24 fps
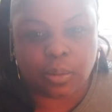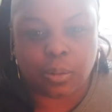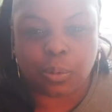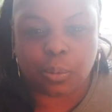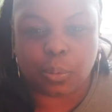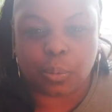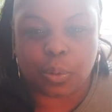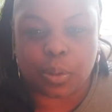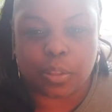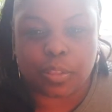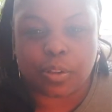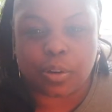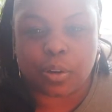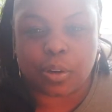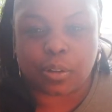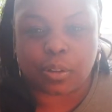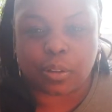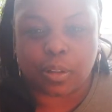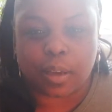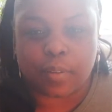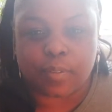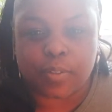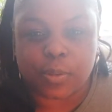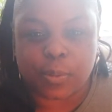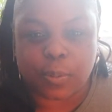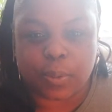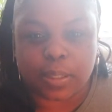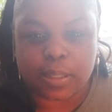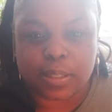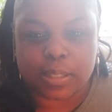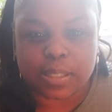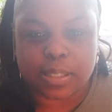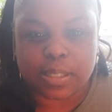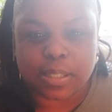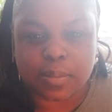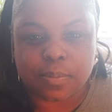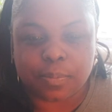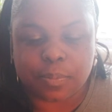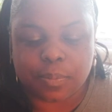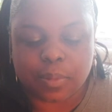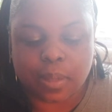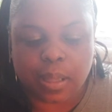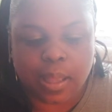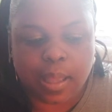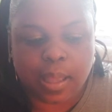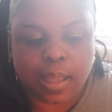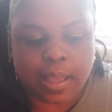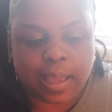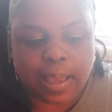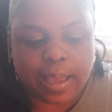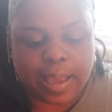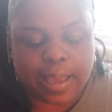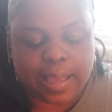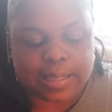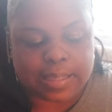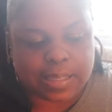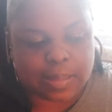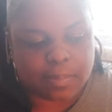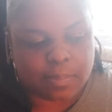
with our loved ones. It's a